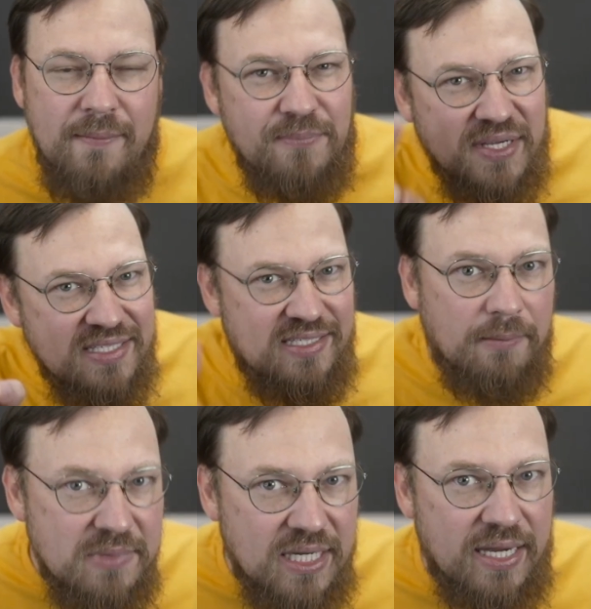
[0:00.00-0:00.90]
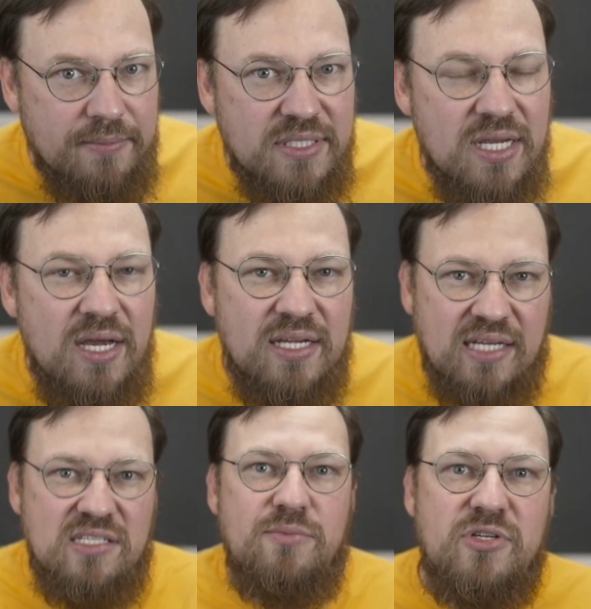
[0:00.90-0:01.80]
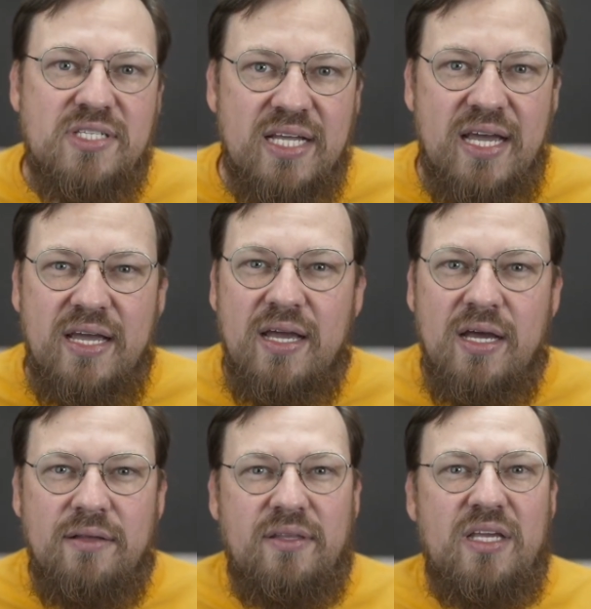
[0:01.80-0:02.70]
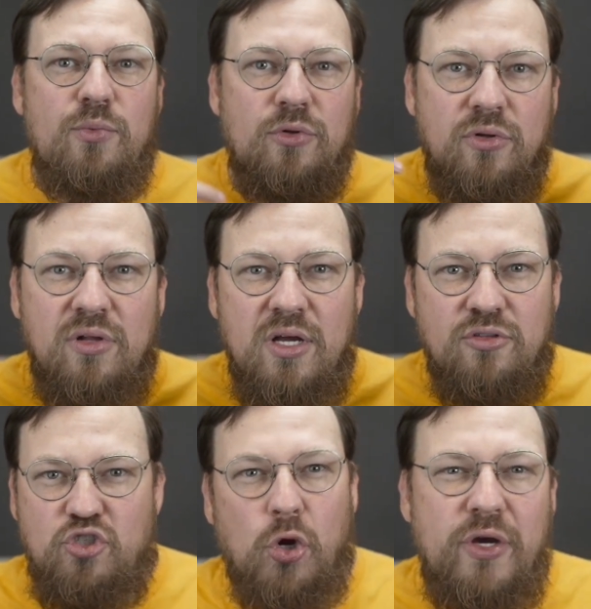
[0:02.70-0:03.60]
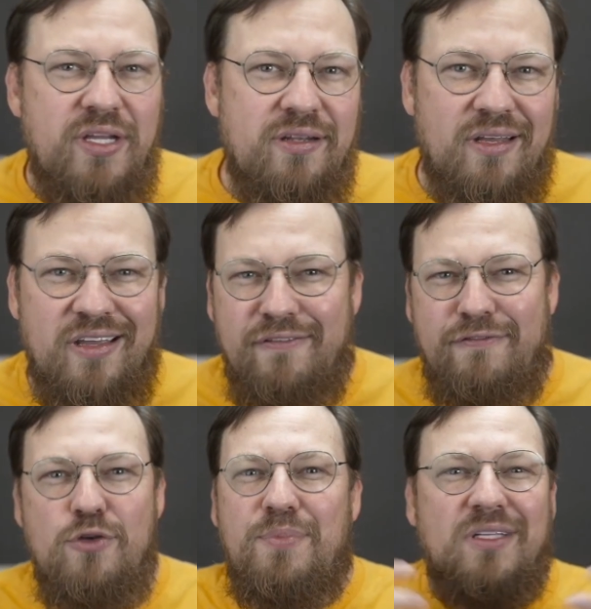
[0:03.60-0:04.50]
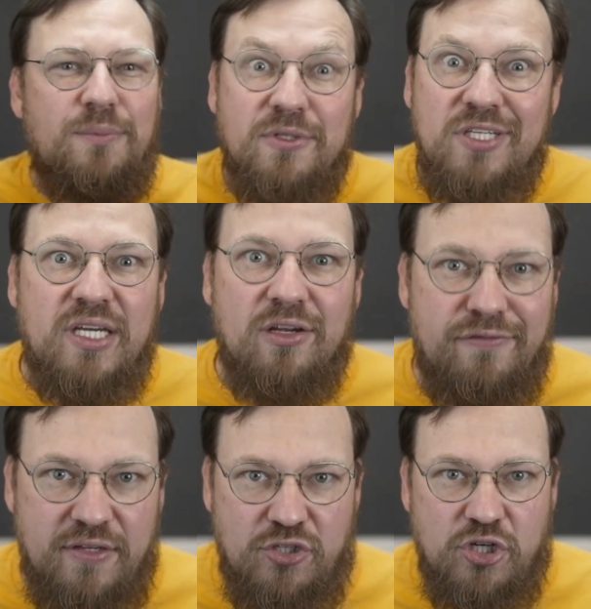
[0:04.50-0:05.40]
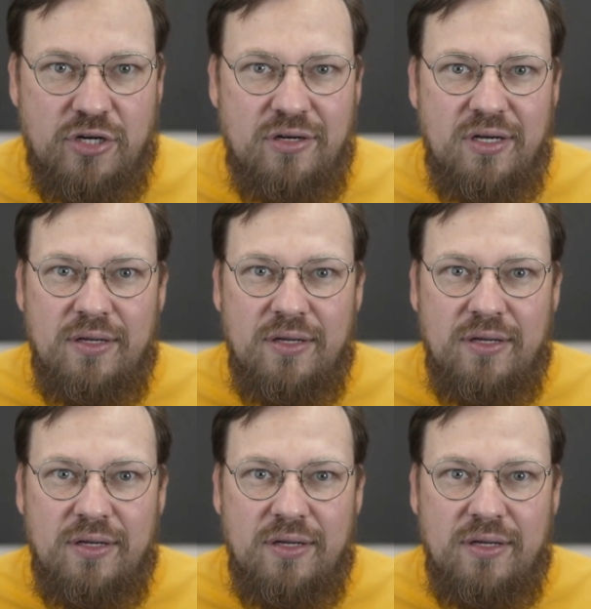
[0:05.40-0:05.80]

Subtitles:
Because sometimes customers say they will join if you build a particular feature.